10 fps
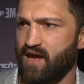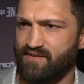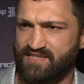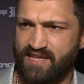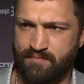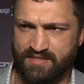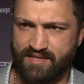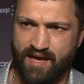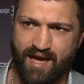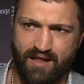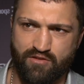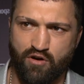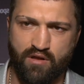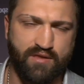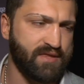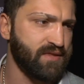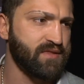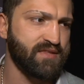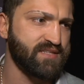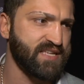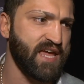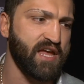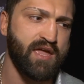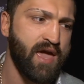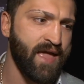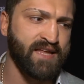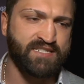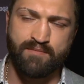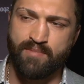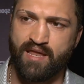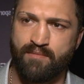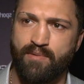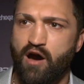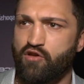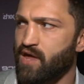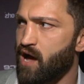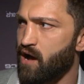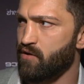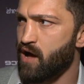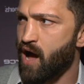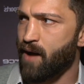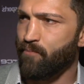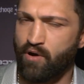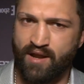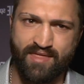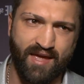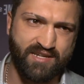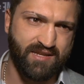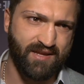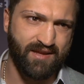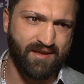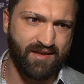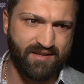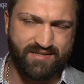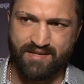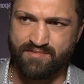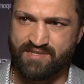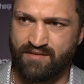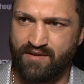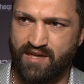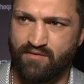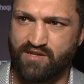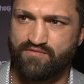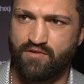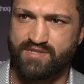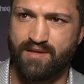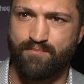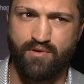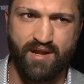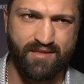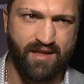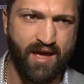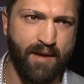have the same style. Don't say anything bad about our opponent. Actually, Tim Sylvia, he was first person